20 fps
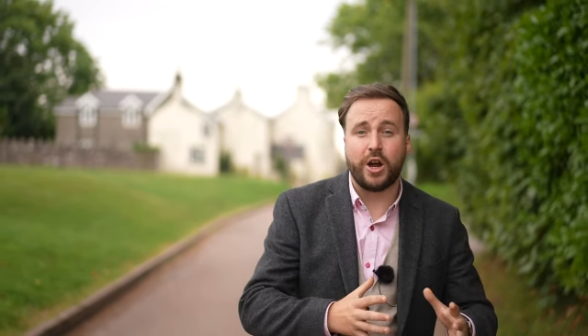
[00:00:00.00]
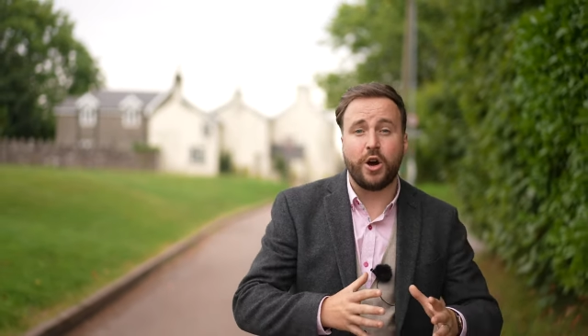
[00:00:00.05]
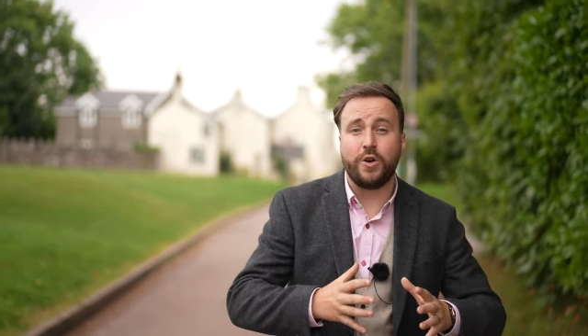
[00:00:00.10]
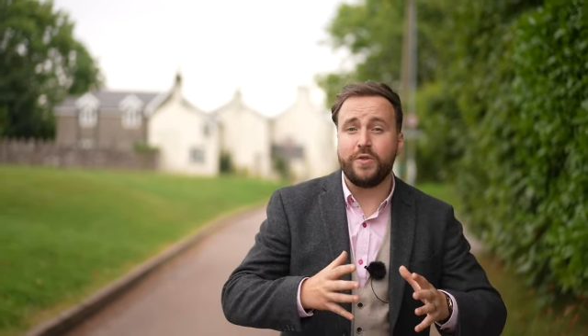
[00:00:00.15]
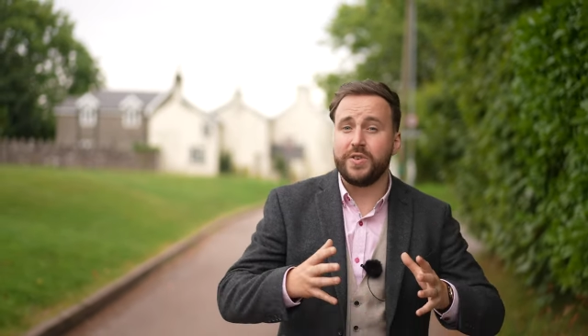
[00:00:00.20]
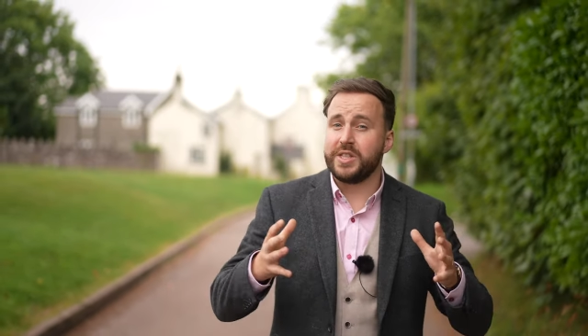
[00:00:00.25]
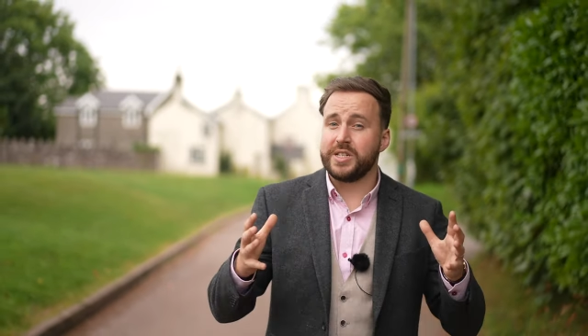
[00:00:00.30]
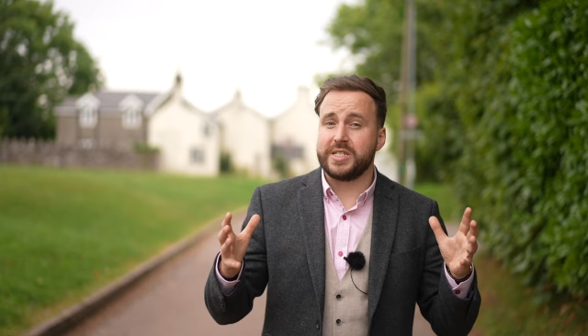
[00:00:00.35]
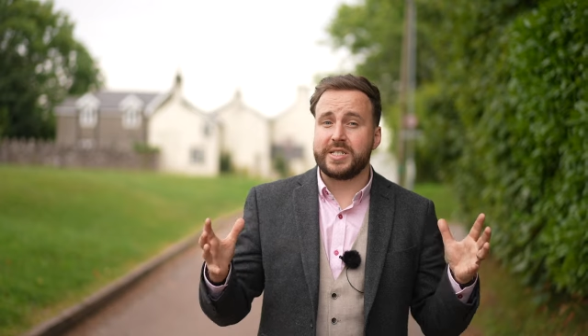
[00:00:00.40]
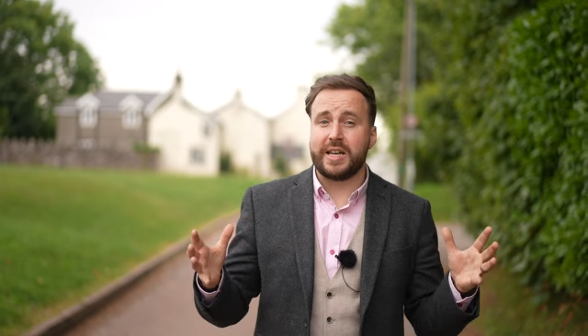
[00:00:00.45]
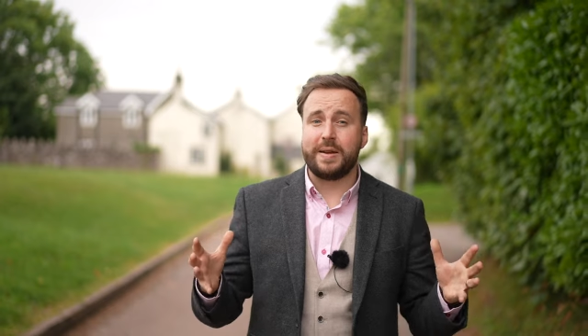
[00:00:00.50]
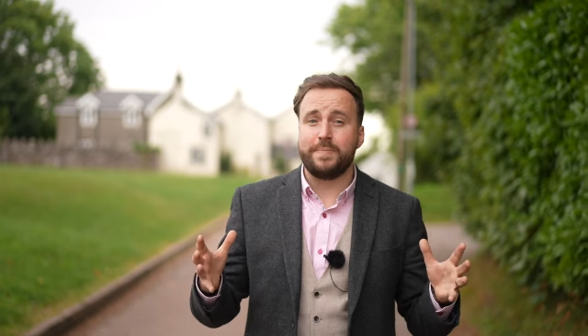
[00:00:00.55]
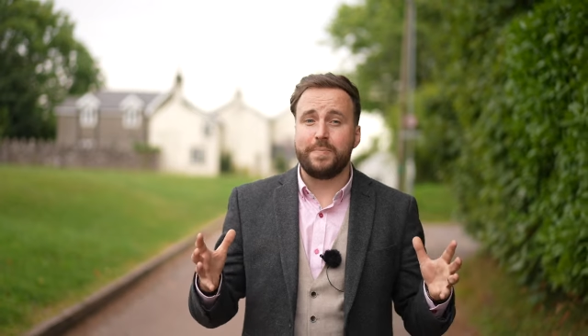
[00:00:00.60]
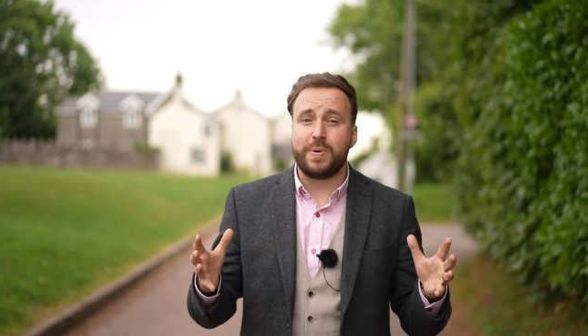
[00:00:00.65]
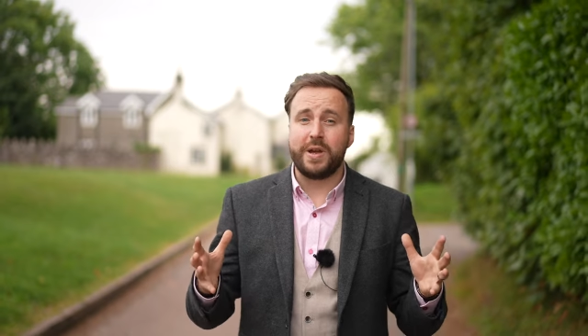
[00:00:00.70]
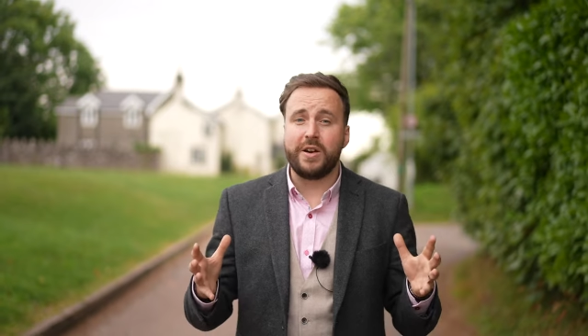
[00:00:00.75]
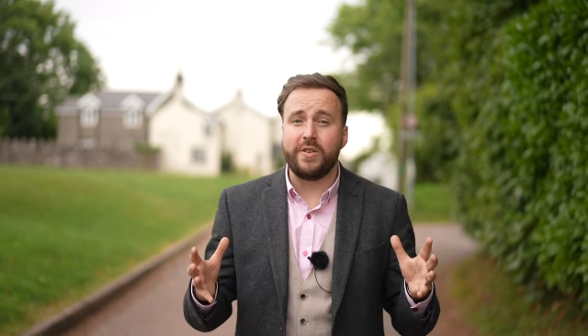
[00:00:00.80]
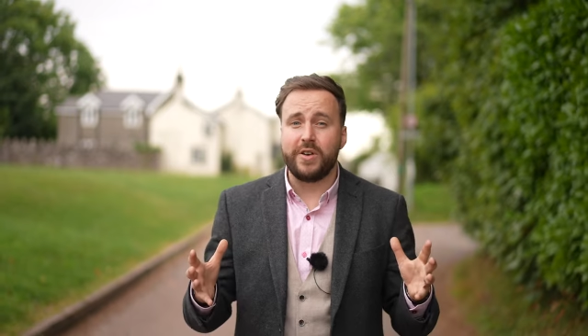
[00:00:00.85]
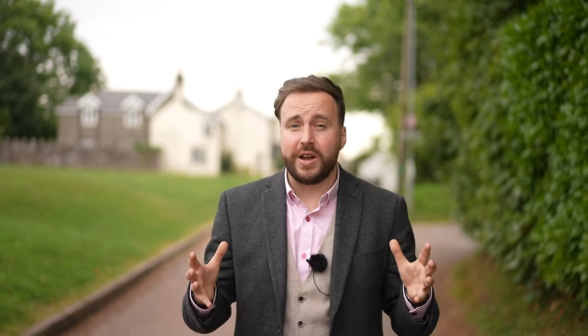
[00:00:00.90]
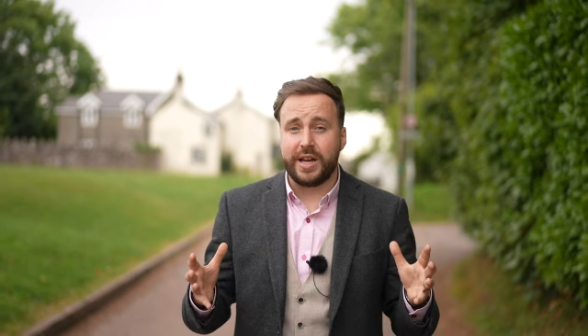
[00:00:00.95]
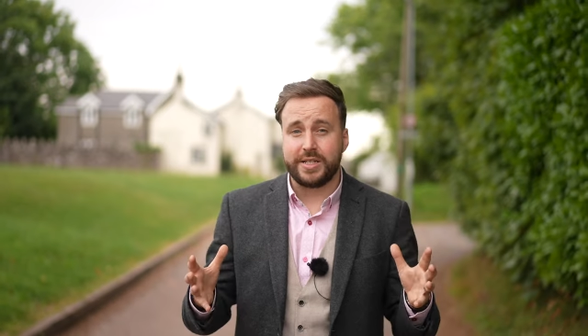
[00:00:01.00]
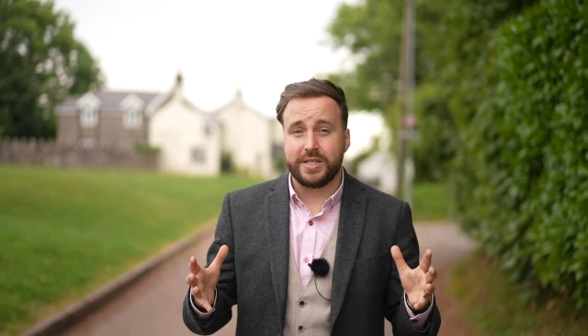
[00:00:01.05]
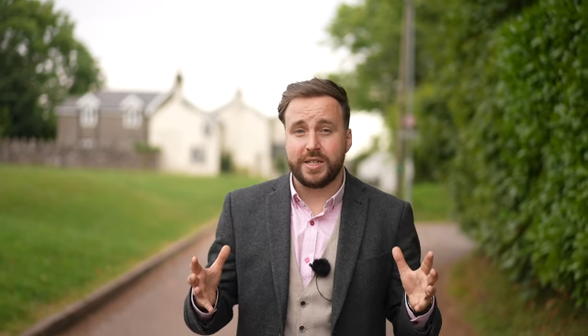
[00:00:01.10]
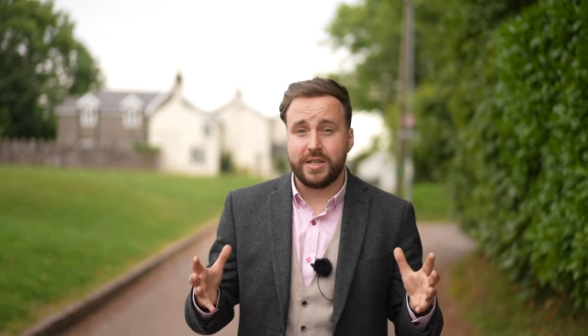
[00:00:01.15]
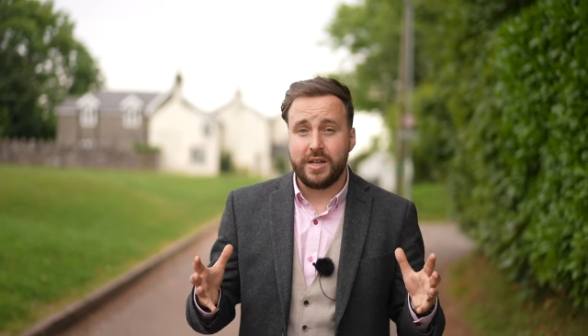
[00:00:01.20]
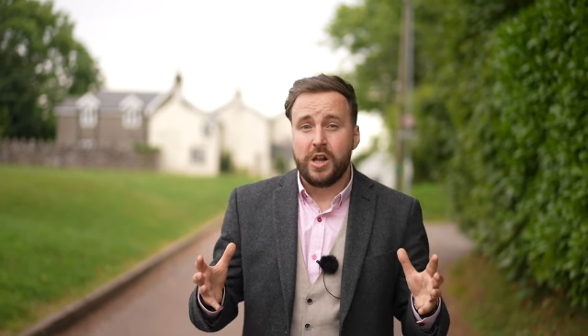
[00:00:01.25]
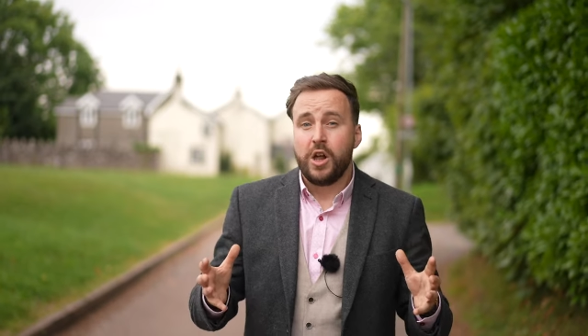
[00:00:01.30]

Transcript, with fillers: over the same period,